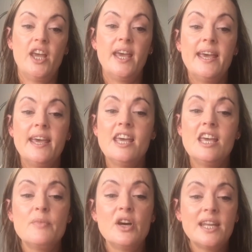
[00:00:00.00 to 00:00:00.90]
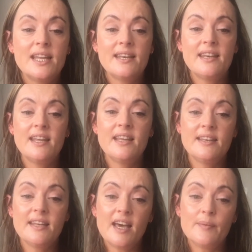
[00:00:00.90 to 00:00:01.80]

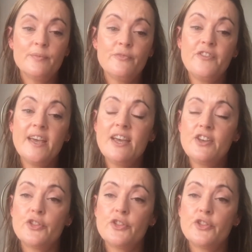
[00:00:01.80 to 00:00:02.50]
molanan am fer